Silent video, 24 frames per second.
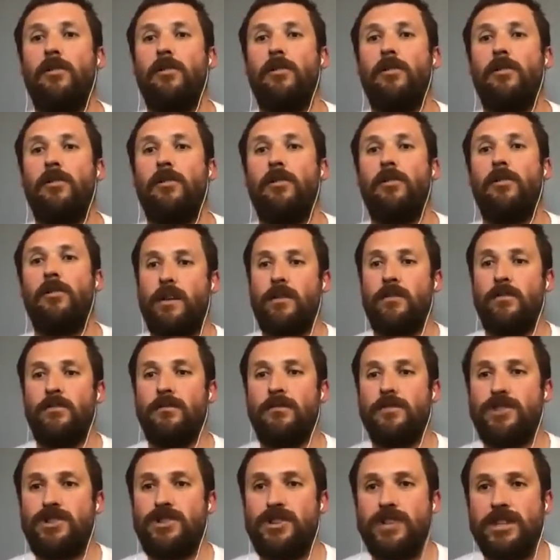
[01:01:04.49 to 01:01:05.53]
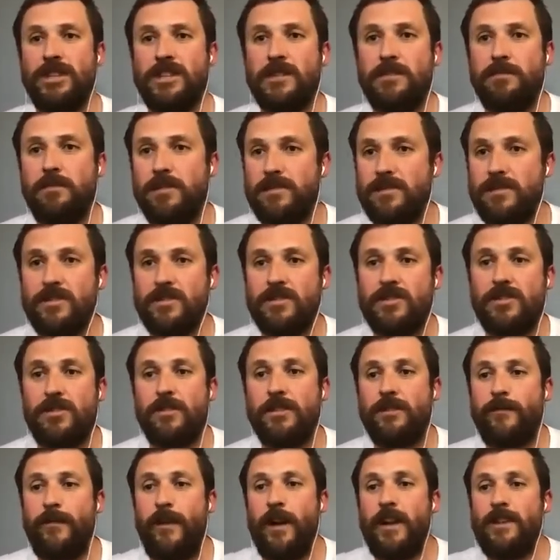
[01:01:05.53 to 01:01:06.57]
This is where they get all the shin splints and
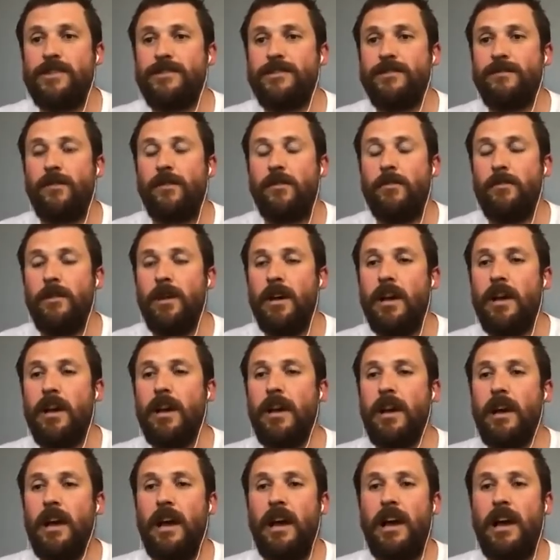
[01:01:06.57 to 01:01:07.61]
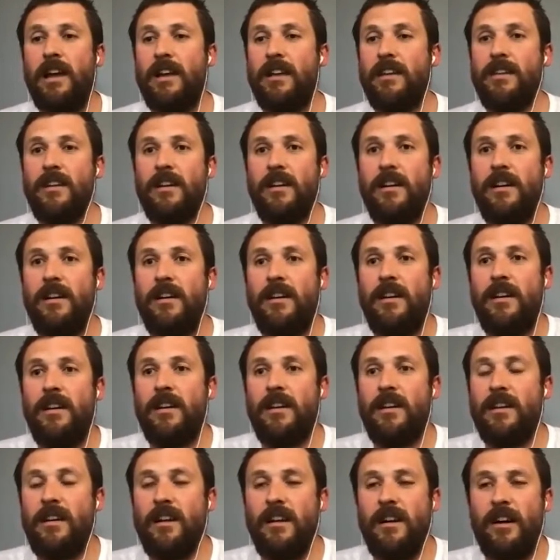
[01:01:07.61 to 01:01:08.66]
stress fractures from. And
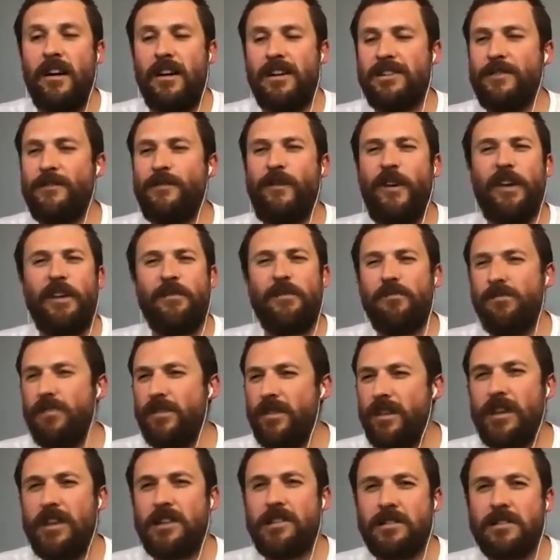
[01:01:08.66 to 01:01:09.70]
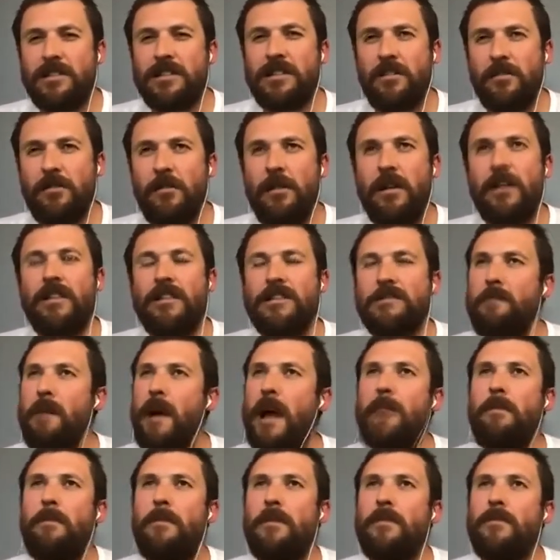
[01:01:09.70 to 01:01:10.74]
I just found it really interesting reading this
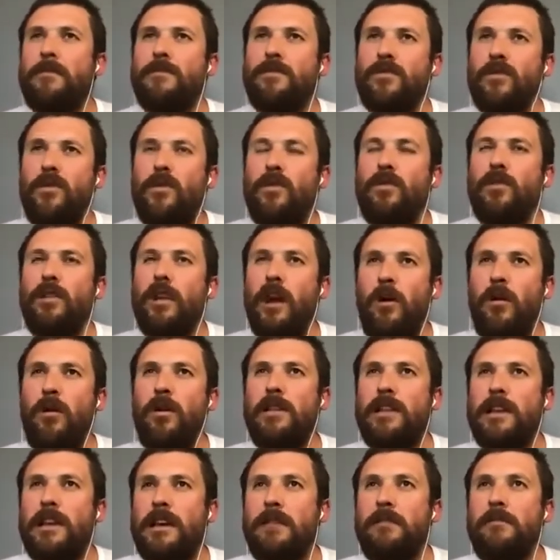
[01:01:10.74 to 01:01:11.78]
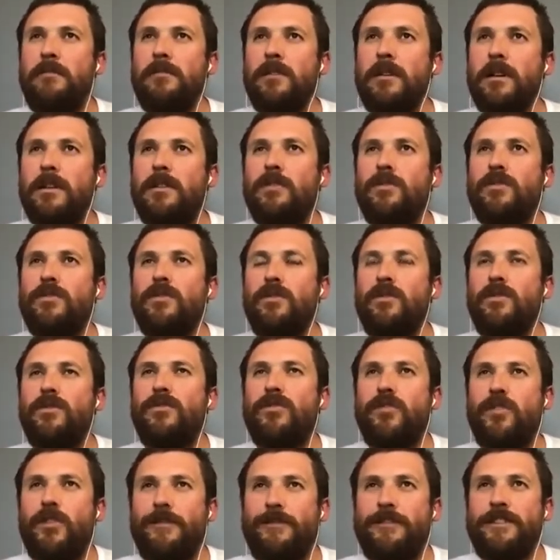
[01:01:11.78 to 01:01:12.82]
paper that it was all lower limb, it was all
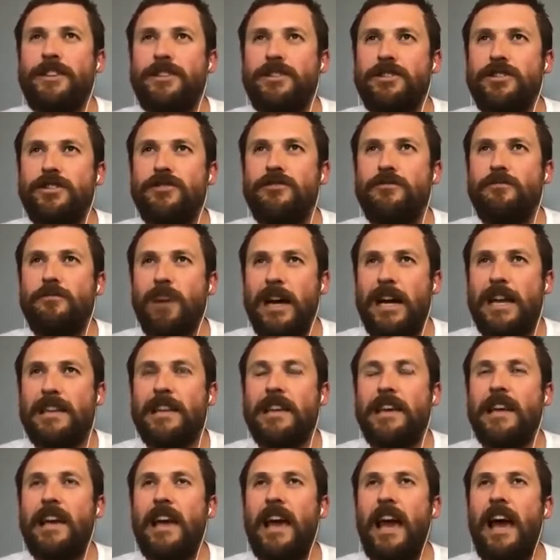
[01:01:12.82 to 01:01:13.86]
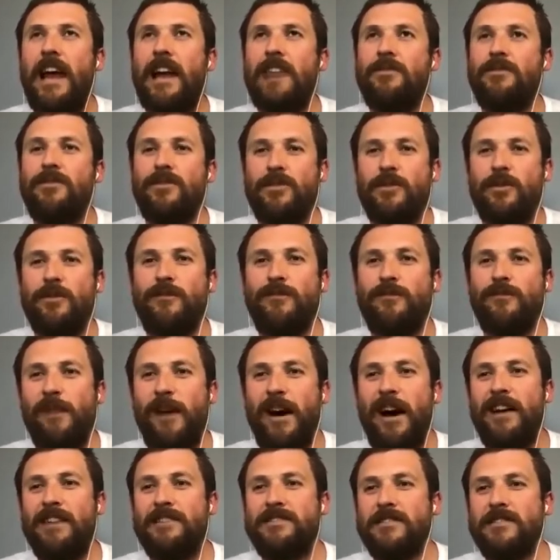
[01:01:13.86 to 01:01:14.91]
soft tissue mainly, and it was all from
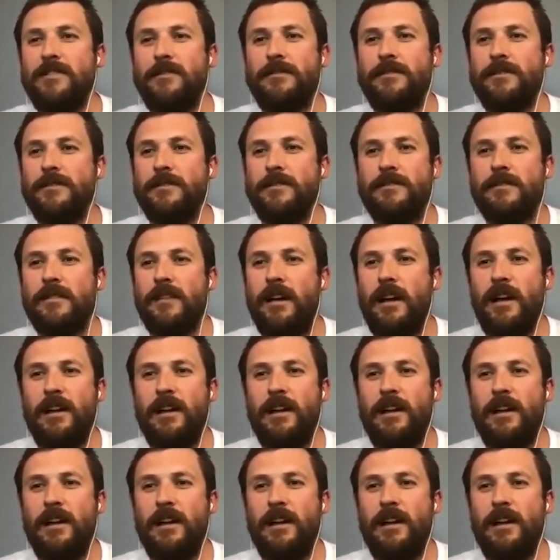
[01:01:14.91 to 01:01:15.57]
hard surfaces.